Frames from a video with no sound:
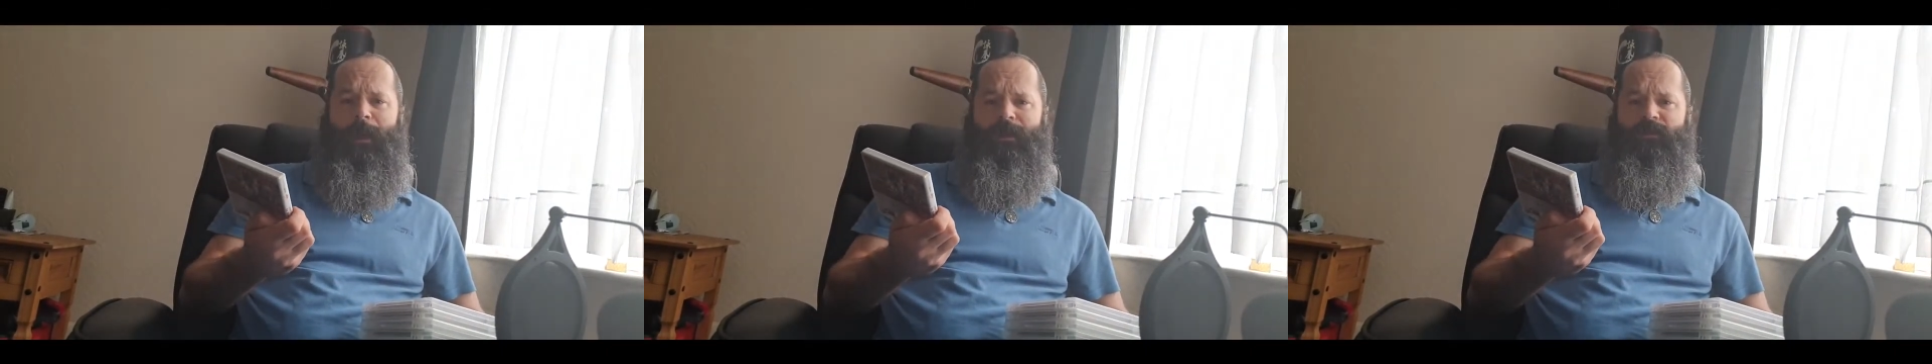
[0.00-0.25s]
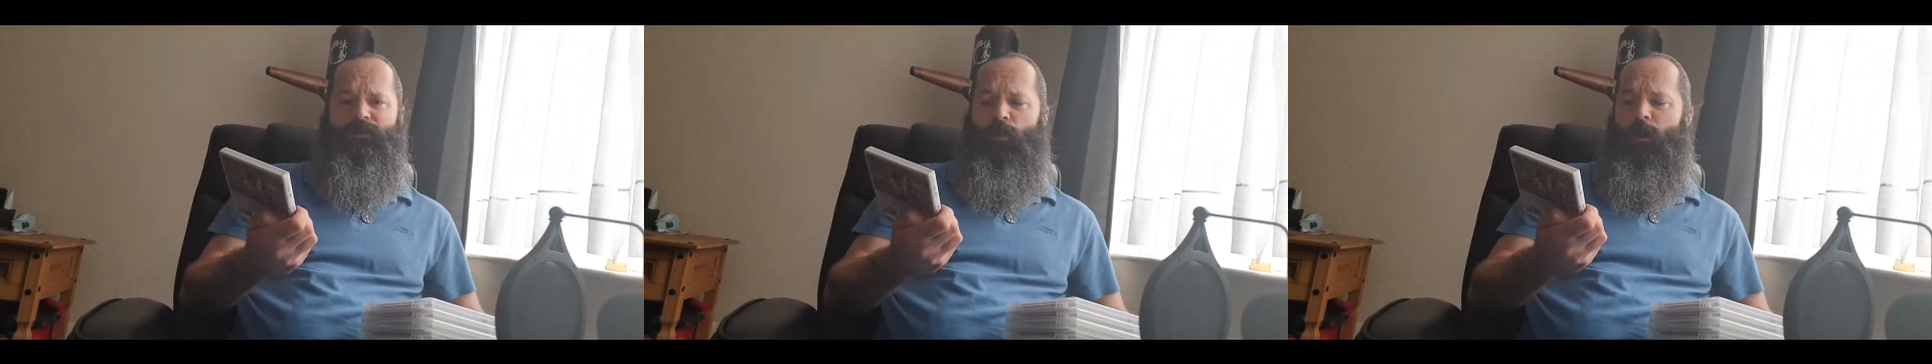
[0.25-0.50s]

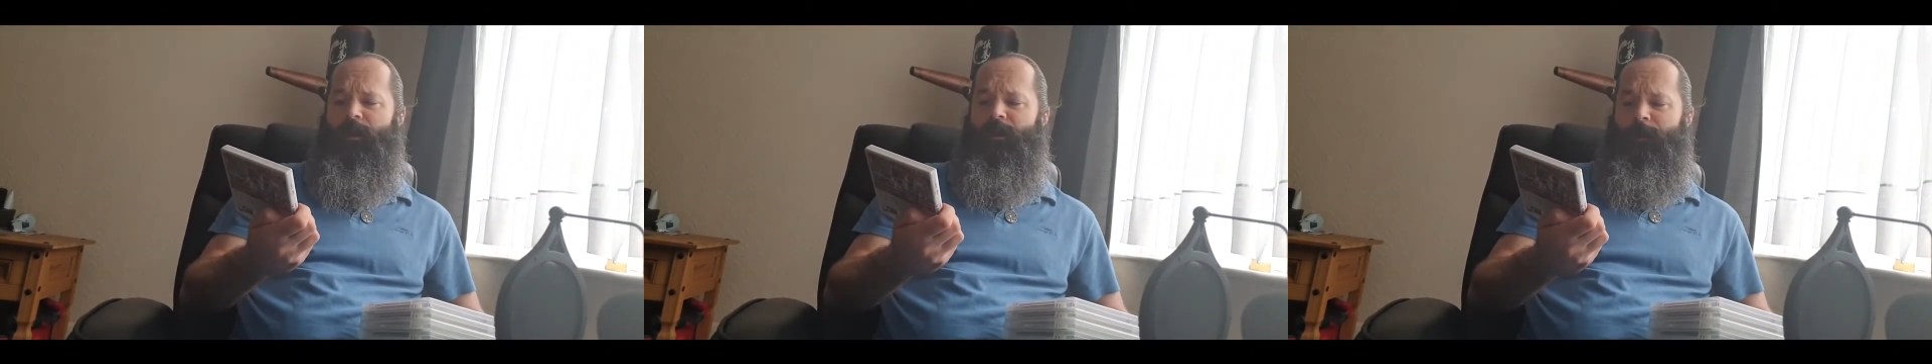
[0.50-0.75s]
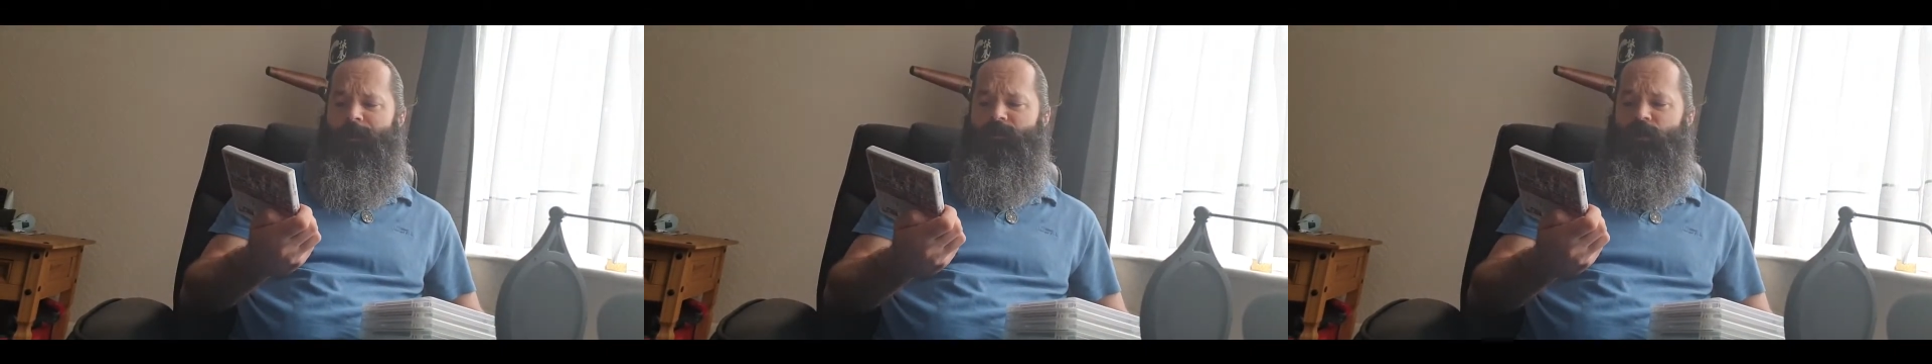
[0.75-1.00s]
best or one of
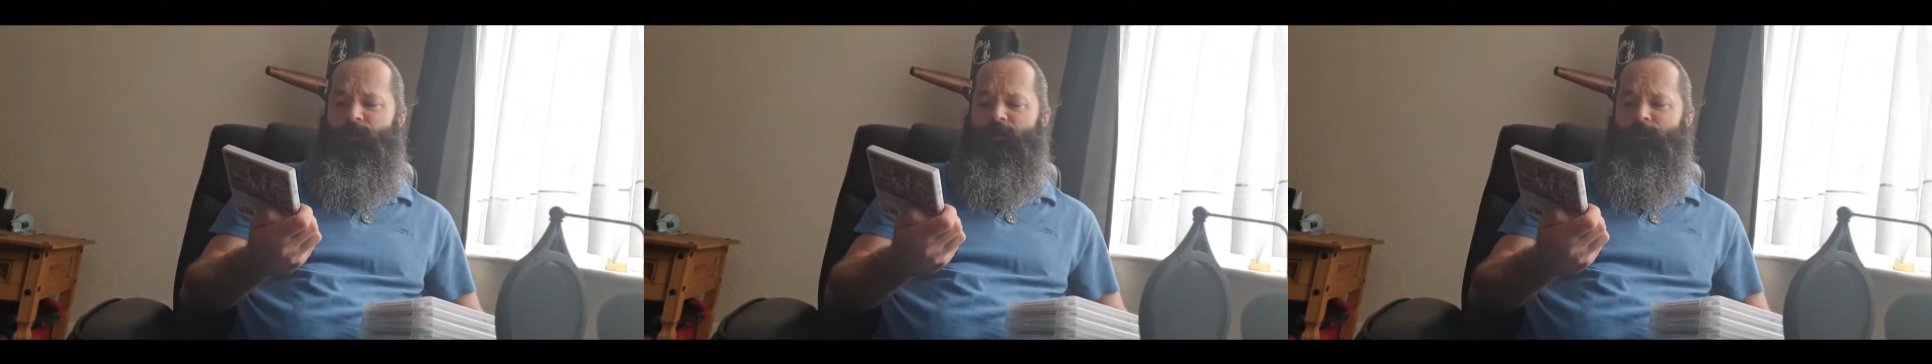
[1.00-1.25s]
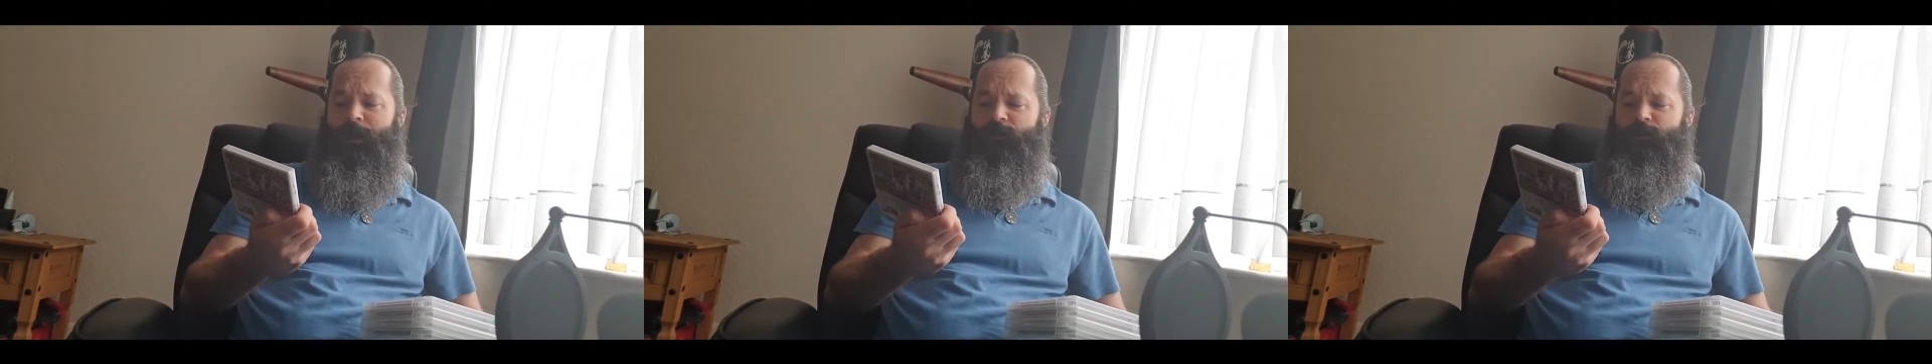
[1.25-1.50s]
the best Super
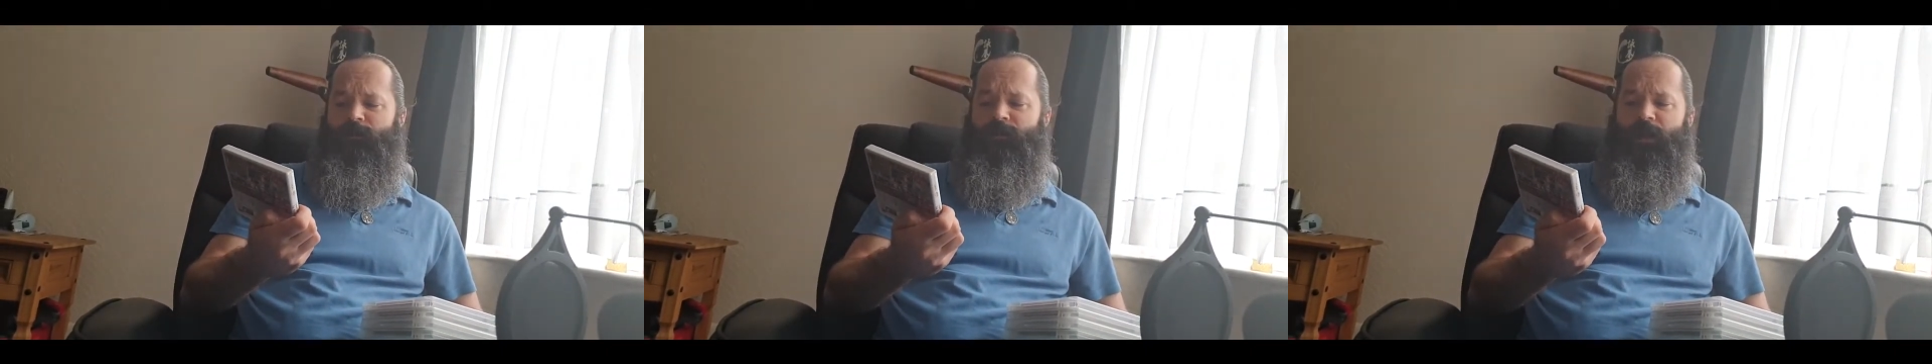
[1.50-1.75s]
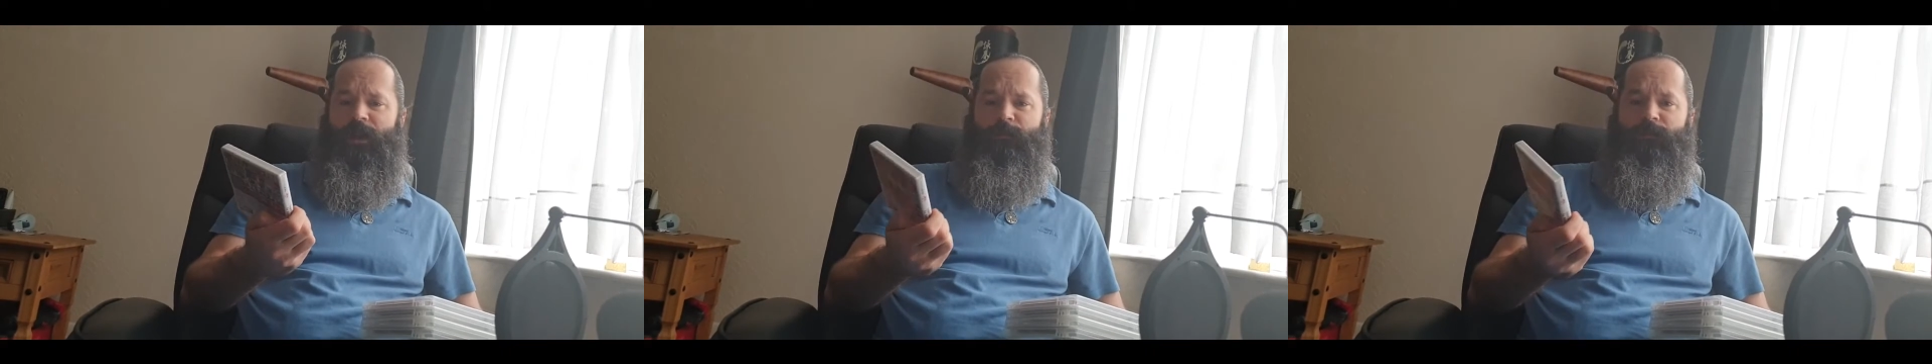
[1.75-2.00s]
Smash
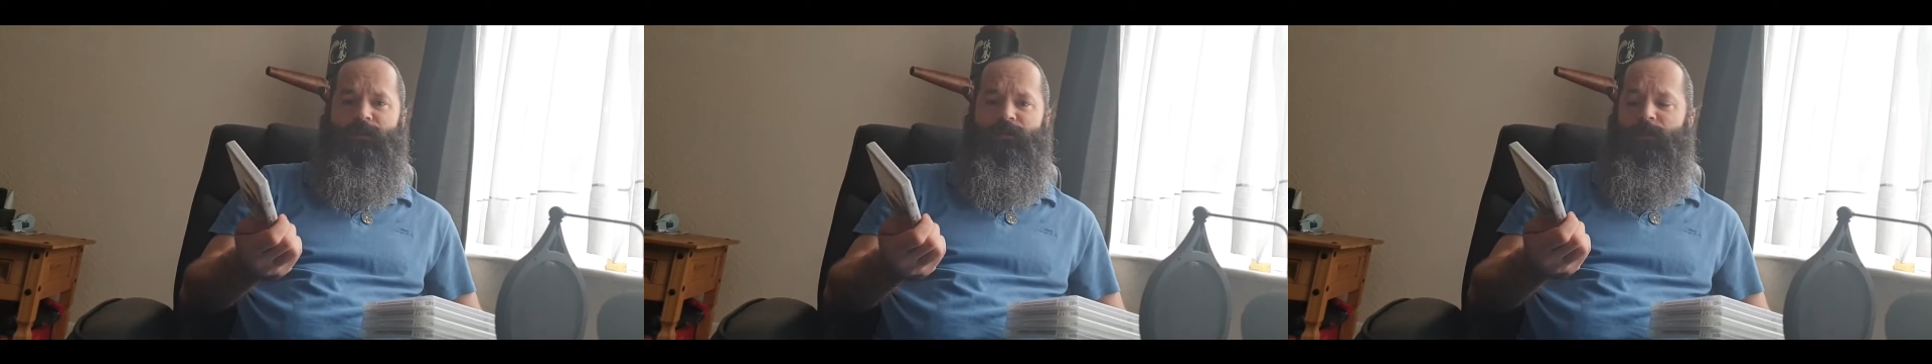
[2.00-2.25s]
Brothers games.